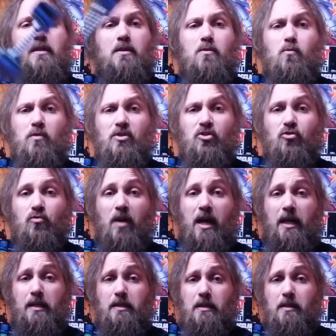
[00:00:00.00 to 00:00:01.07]

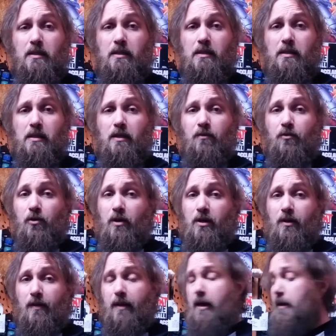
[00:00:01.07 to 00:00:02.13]
Restraints, if you're
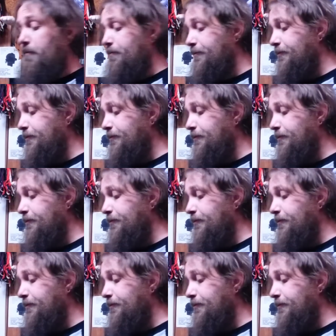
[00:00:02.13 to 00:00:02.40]
into that.